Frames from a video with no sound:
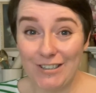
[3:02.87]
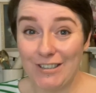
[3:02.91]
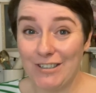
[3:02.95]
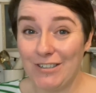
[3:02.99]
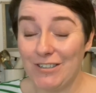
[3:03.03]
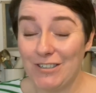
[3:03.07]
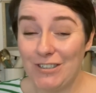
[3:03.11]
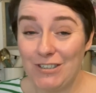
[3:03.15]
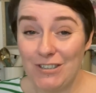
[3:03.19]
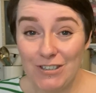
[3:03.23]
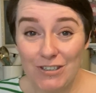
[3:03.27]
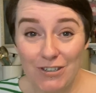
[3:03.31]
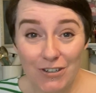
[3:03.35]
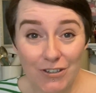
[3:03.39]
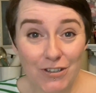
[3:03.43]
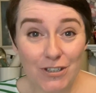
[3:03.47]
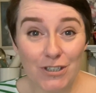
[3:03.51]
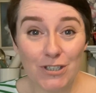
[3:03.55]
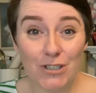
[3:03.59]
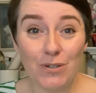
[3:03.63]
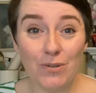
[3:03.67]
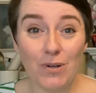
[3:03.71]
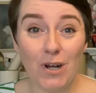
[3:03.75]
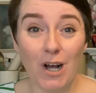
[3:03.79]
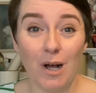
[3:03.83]
There's
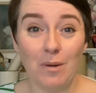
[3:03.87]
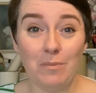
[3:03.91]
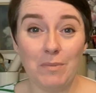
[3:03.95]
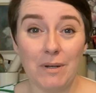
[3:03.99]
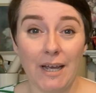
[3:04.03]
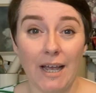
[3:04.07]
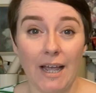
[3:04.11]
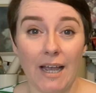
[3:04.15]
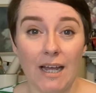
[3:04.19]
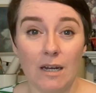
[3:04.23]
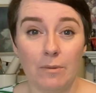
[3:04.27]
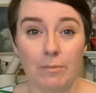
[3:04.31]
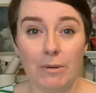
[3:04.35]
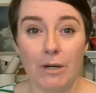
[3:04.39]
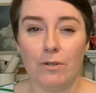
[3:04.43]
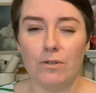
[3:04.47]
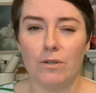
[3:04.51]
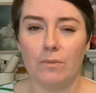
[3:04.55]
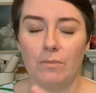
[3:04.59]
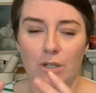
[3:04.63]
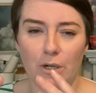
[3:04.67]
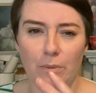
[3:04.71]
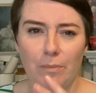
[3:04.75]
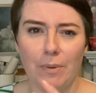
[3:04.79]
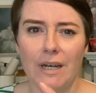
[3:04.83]
nothing too complicated about
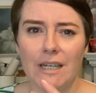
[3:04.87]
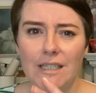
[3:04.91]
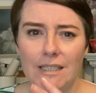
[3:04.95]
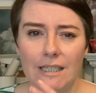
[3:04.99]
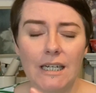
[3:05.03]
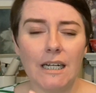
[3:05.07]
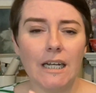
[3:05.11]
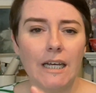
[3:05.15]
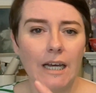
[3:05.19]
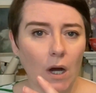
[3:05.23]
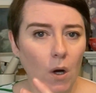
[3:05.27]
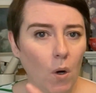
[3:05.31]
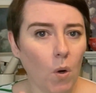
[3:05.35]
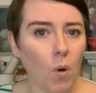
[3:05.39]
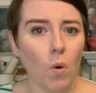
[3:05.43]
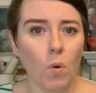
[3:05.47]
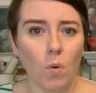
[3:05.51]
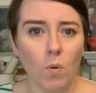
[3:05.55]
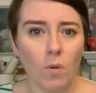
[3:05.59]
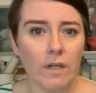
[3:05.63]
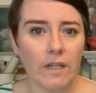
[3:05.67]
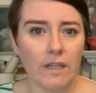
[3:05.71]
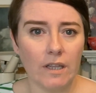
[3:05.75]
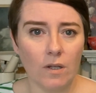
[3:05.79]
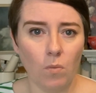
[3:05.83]
them. They're basically a
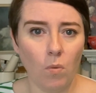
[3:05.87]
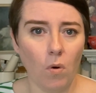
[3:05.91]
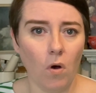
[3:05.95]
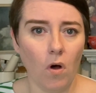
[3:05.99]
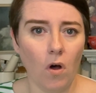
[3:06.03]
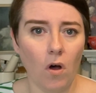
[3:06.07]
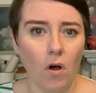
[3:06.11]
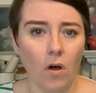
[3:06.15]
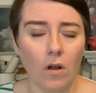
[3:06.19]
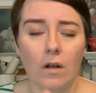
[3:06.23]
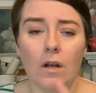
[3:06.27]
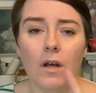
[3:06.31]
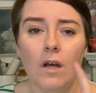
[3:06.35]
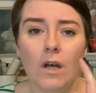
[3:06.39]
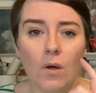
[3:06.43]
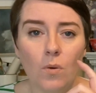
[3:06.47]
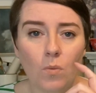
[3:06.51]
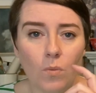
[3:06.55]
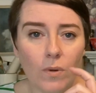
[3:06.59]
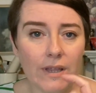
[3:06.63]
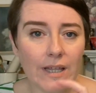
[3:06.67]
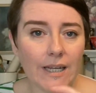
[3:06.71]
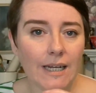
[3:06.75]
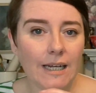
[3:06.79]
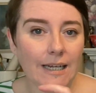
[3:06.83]
hole in the wall
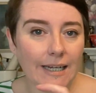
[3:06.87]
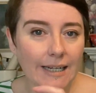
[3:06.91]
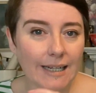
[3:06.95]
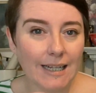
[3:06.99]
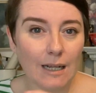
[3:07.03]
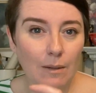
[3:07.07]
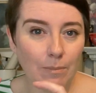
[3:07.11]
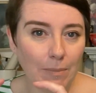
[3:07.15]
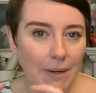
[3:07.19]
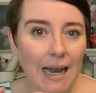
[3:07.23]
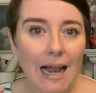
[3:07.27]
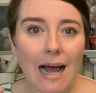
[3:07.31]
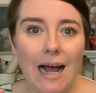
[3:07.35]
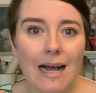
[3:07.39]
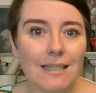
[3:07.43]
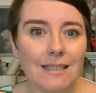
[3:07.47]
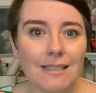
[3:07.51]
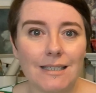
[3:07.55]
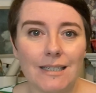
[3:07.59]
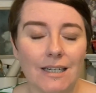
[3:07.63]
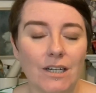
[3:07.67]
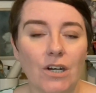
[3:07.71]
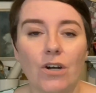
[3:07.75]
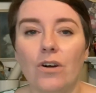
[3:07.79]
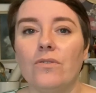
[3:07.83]
with a little
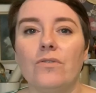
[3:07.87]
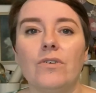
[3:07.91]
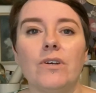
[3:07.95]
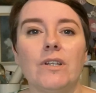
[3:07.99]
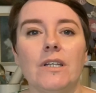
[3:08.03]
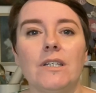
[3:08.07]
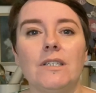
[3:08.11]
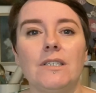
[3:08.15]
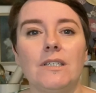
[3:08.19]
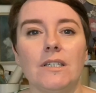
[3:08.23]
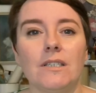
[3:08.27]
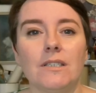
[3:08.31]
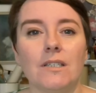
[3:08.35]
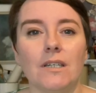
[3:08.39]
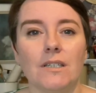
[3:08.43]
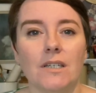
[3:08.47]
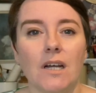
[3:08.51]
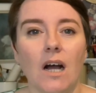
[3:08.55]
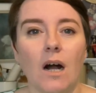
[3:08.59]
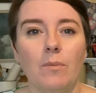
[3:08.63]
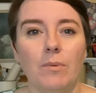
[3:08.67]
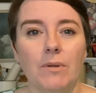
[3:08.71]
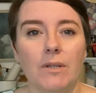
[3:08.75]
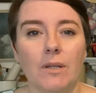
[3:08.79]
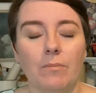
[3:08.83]
plastic cover that sits on
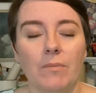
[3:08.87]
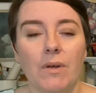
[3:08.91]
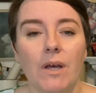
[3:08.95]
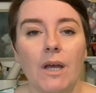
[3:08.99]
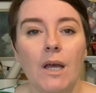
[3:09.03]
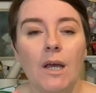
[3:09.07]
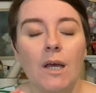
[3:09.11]
top of them.